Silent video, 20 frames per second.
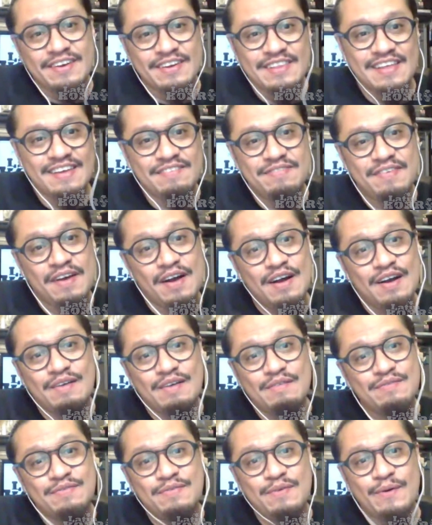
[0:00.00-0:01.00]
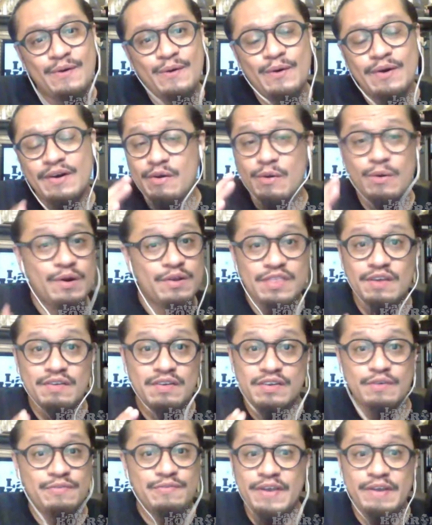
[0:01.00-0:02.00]
your love for horror or
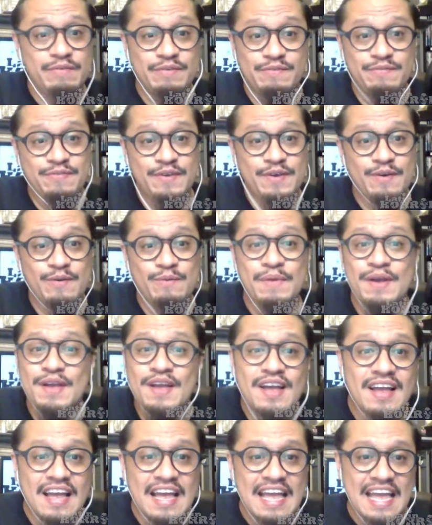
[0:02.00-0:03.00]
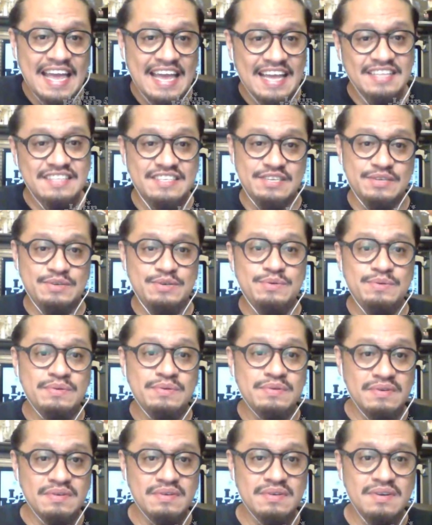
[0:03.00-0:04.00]
your favorite film into
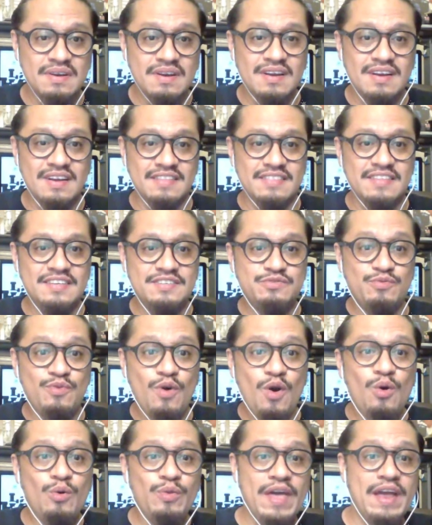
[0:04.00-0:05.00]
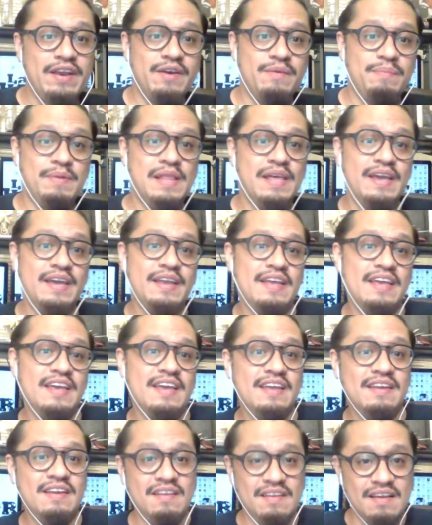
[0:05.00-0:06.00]
this role that you're playing
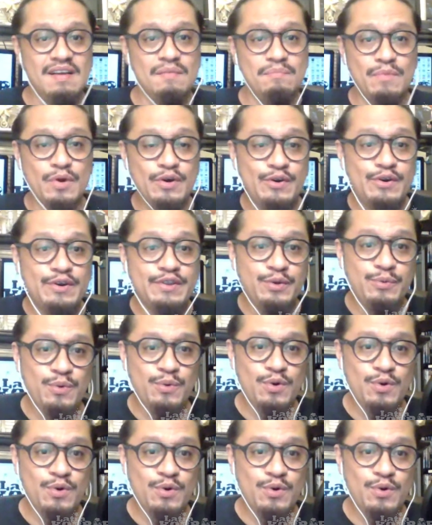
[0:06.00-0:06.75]
in Murder in the